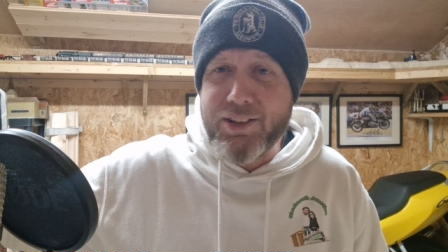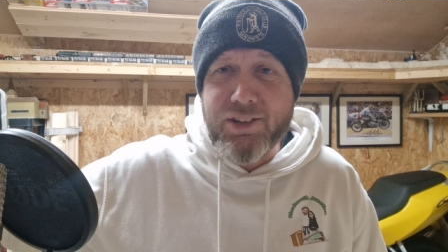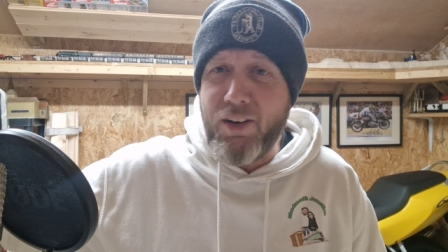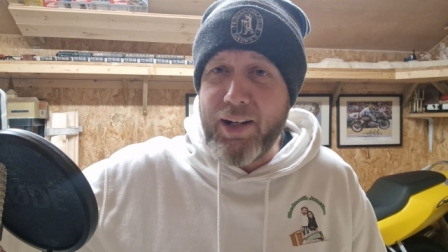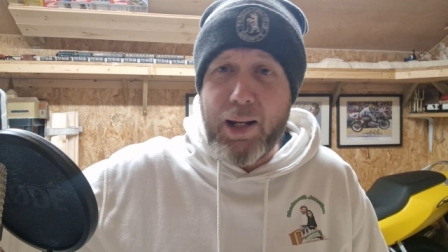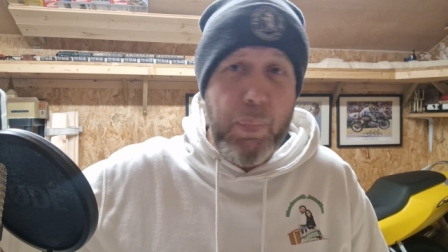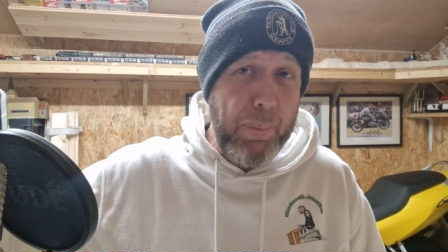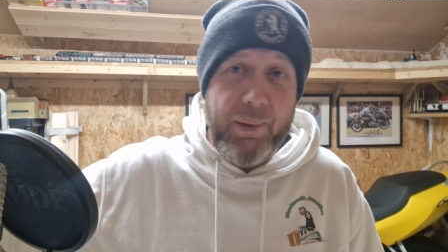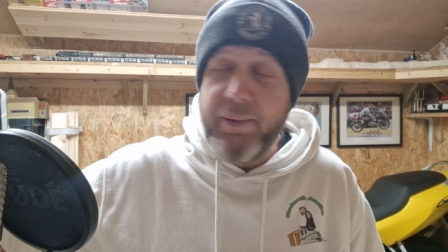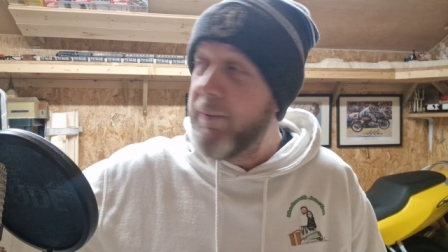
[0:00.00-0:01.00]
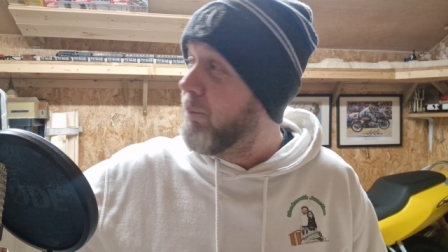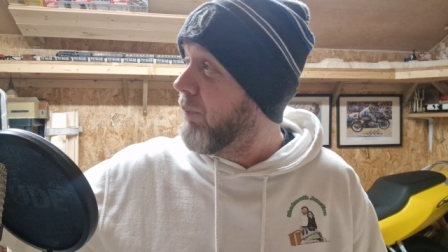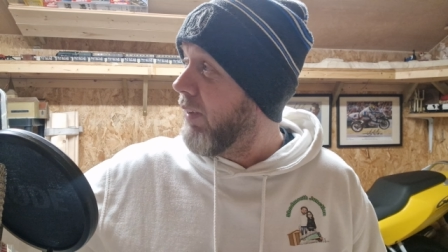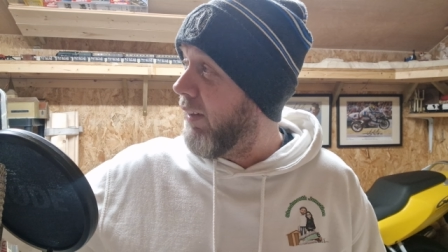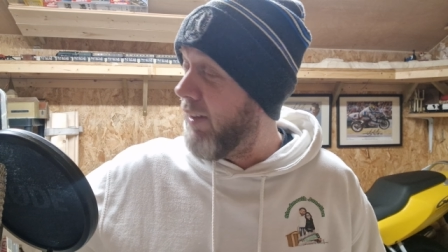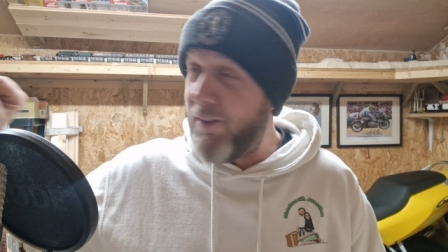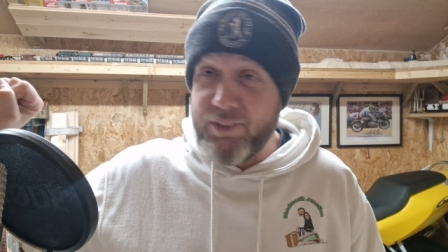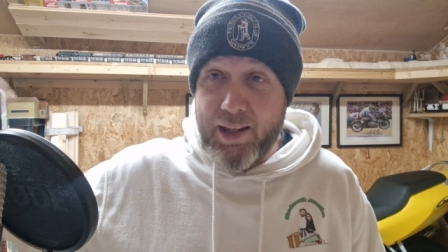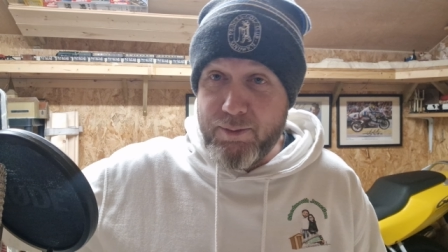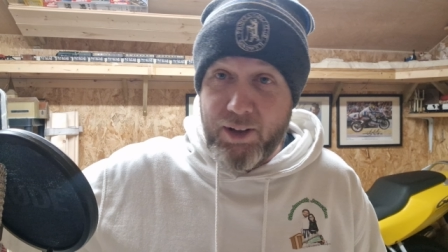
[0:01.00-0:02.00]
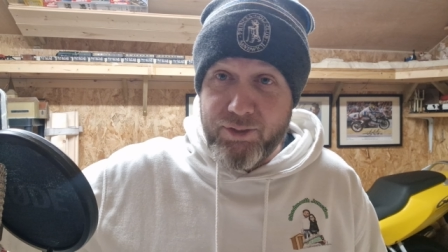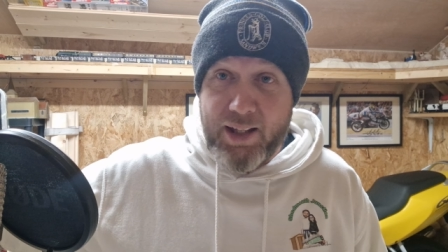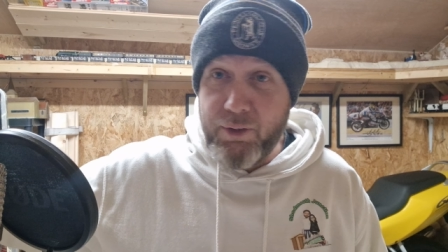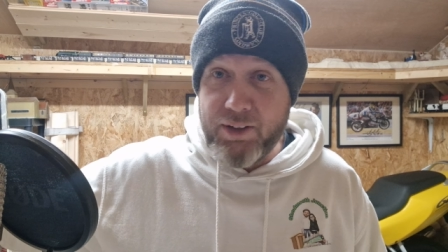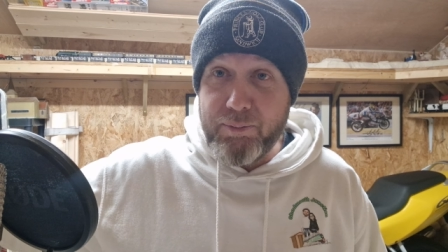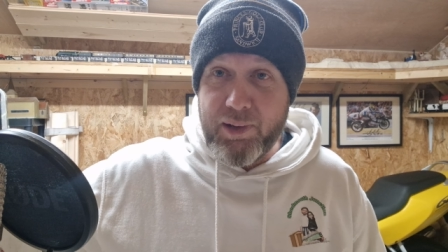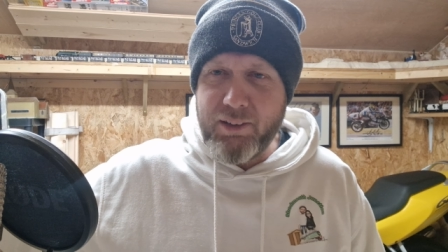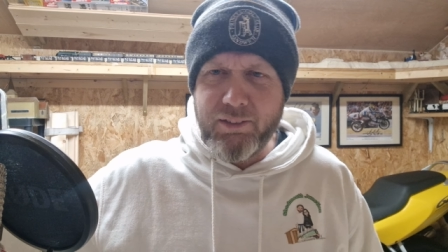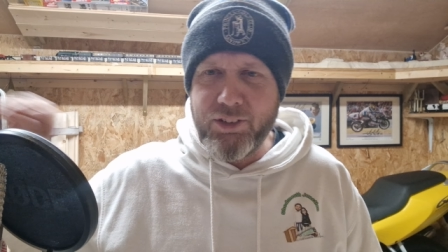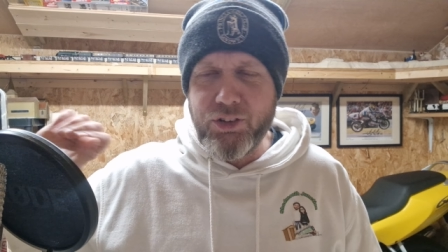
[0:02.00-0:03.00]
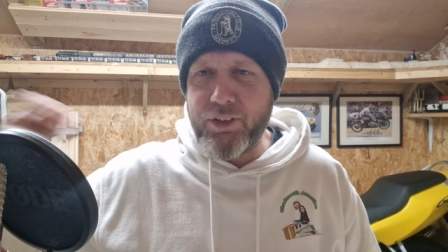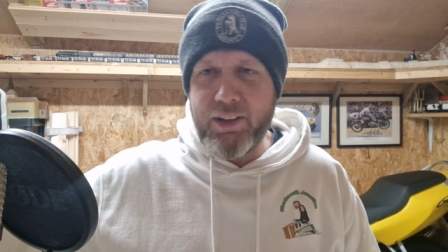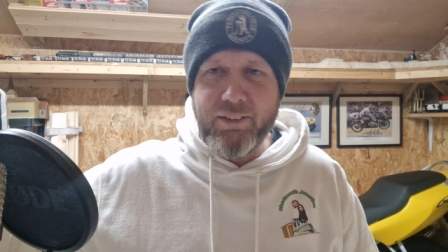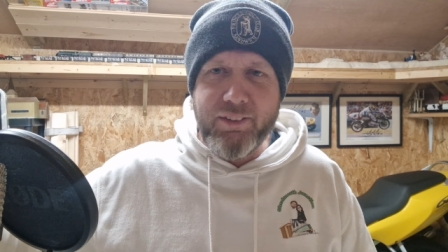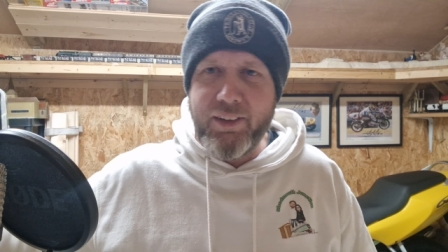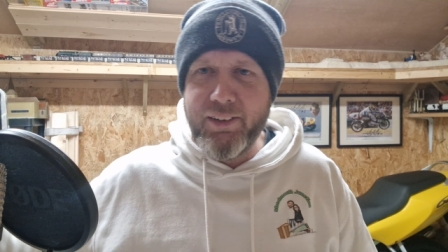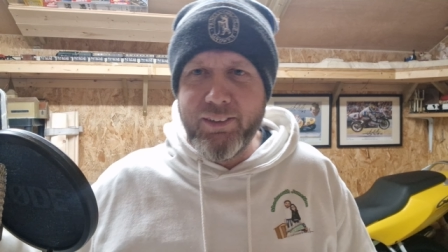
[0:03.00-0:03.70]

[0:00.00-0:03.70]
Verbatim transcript: start again I, have kept, I've nailed it. In, oh, sod it, right.